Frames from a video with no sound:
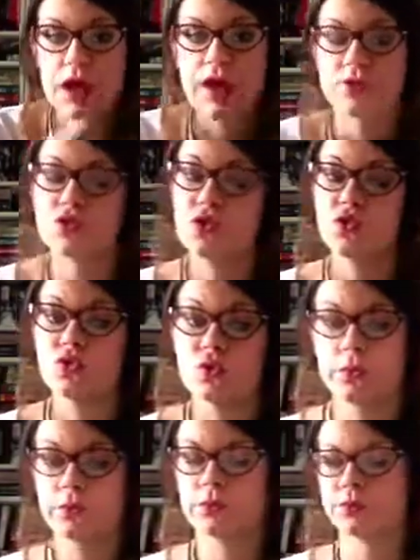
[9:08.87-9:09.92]
have a haul.
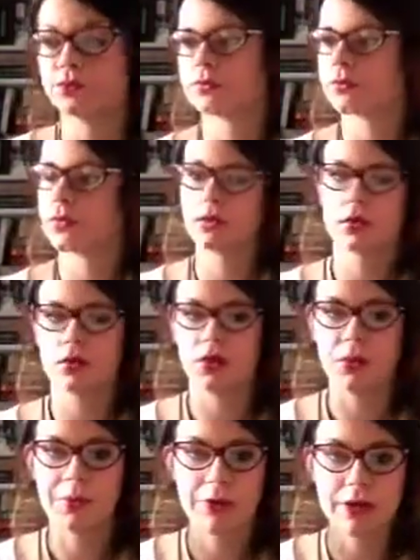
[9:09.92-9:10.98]

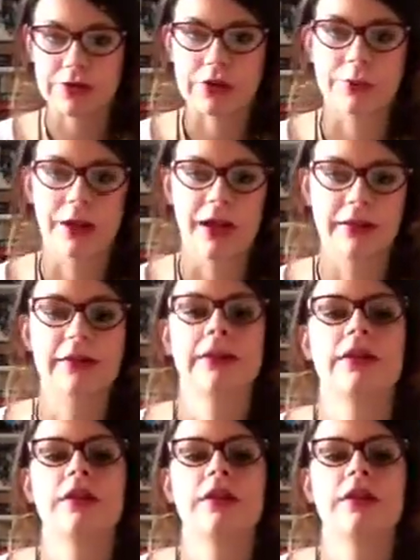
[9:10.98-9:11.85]
Oh, my mind's going blank.